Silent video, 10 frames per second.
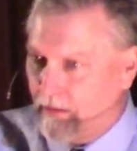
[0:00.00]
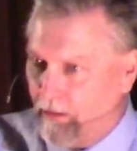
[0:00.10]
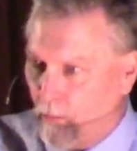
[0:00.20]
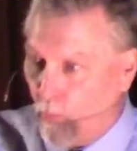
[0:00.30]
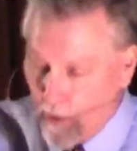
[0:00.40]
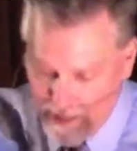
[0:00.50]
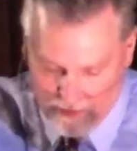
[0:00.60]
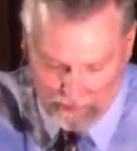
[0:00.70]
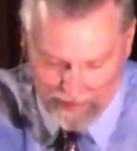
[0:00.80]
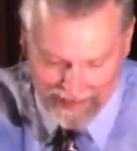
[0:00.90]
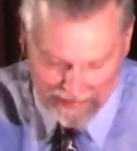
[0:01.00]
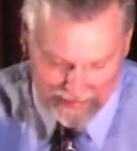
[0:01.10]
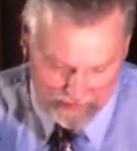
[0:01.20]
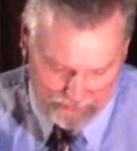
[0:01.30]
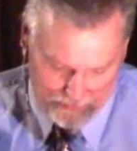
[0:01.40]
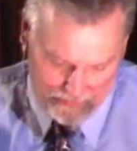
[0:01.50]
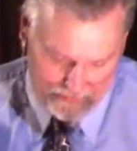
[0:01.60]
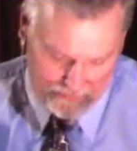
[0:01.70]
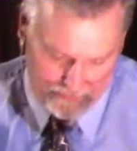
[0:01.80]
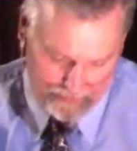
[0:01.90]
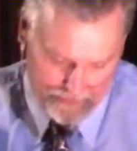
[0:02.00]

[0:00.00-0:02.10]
We can make a difference.